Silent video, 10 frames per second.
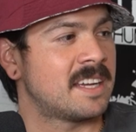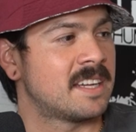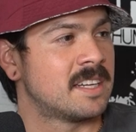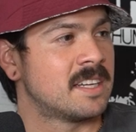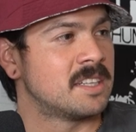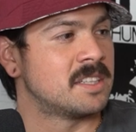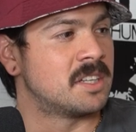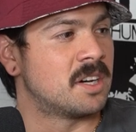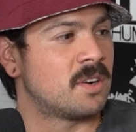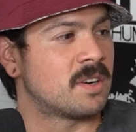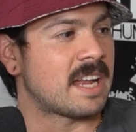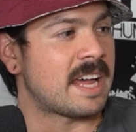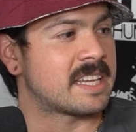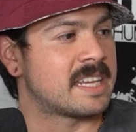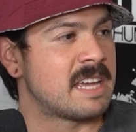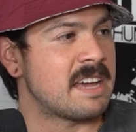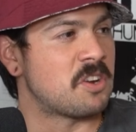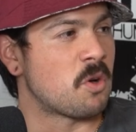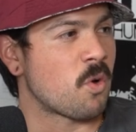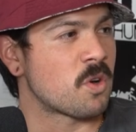Yeah. You know, and like
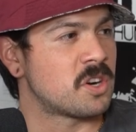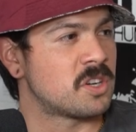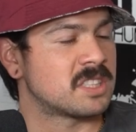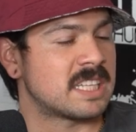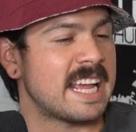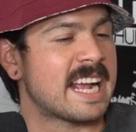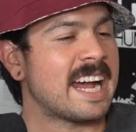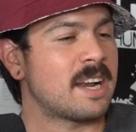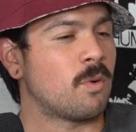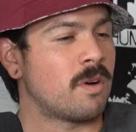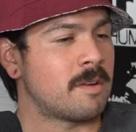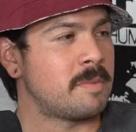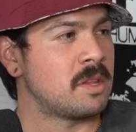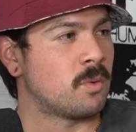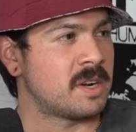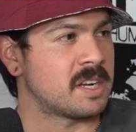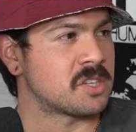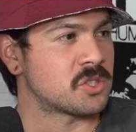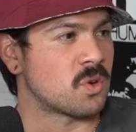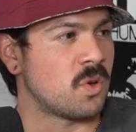giving orders. They kind of want to be the one in
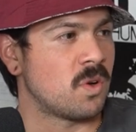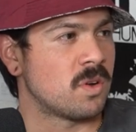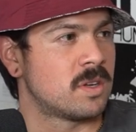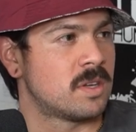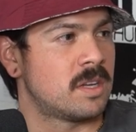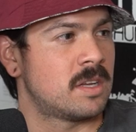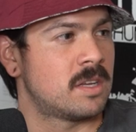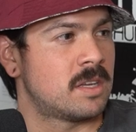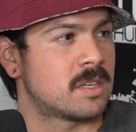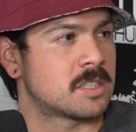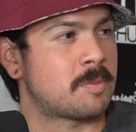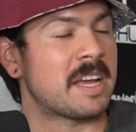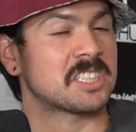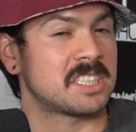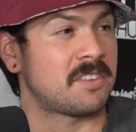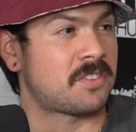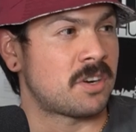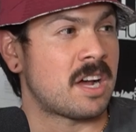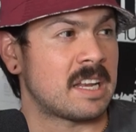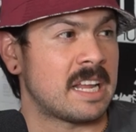control, especially if they're
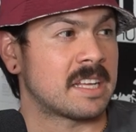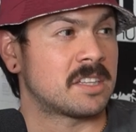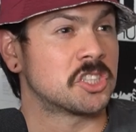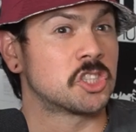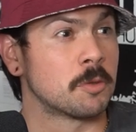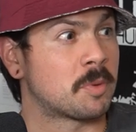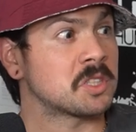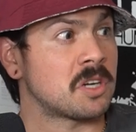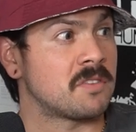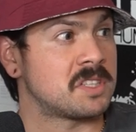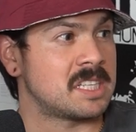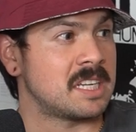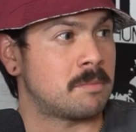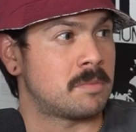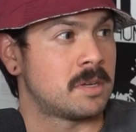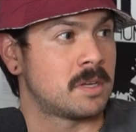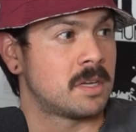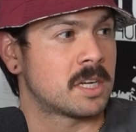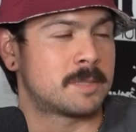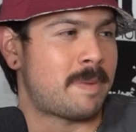not like the superstar of the team.
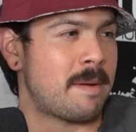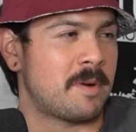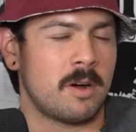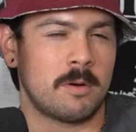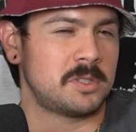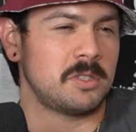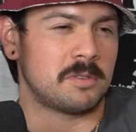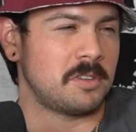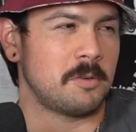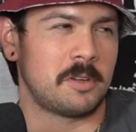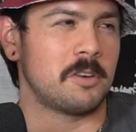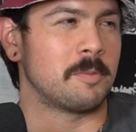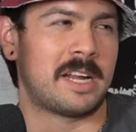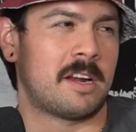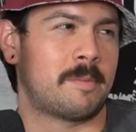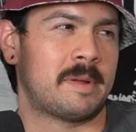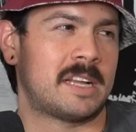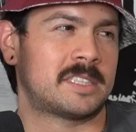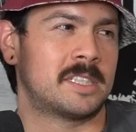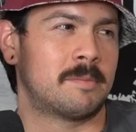Because Pat Mahomes, you don't be hearing
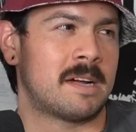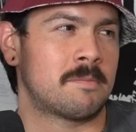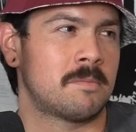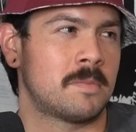bad shit about him.